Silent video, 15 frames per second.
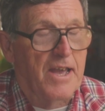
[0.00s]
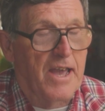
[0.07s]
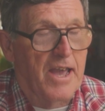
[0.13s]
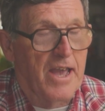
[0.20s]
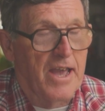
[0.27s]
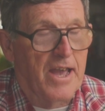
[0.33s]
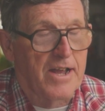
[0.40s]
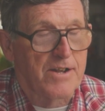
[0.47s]

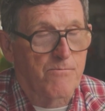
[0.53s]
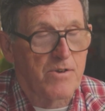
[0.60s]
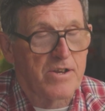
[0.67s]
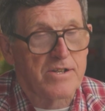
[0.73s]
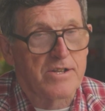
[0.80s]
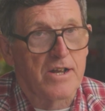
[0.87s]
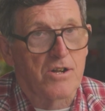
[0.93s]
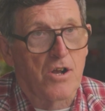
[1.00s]
and
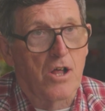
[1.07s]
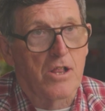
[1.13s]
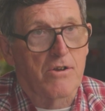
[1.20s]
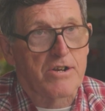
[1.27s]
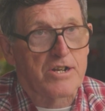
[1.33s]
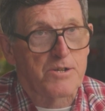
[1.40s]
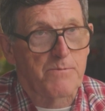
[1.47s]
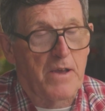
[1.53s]
we'd done all
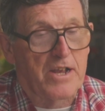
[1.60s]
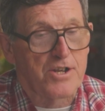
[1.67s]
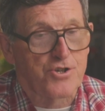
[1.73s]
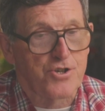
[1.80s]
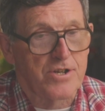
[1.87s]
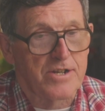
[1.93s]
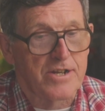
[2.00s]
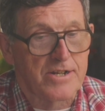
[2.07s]
our
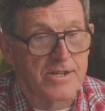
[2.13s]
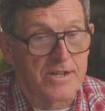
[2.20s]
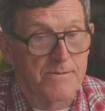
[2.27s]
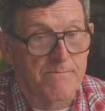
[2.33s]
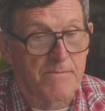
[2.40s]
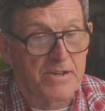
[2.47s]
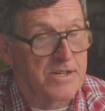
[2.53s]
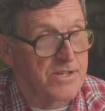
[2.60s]
expansion in
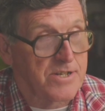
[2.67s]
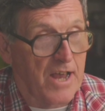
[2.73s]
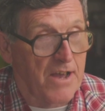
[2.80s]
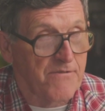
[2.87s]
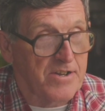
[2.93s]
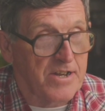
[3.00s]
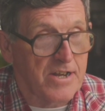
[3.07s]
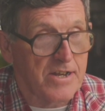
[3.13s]
the mid
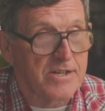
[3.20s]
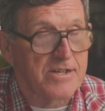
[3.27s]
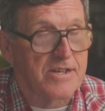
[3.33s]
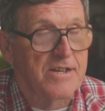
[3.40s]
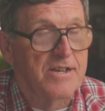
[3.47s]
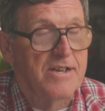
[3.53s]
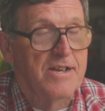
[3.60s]
70s,